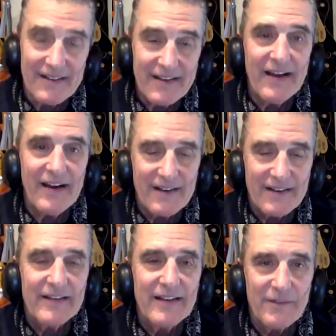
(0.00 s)
yeah,
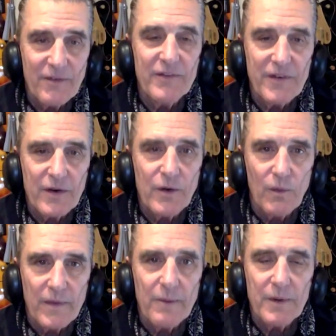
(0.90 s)
yeah, very, very
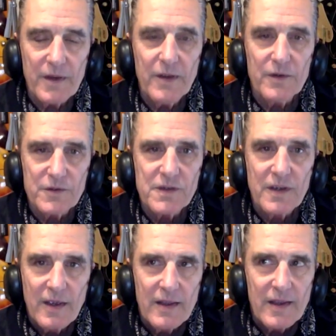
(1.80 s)
cool. They were huge.
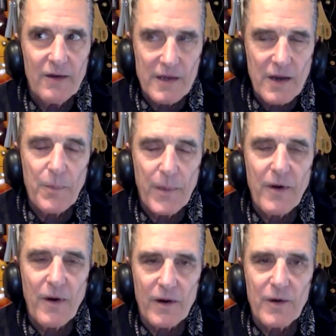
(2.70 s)
They're, pretty
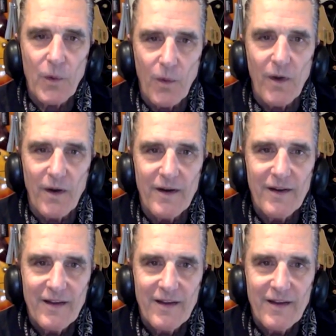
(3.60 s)
hardcore.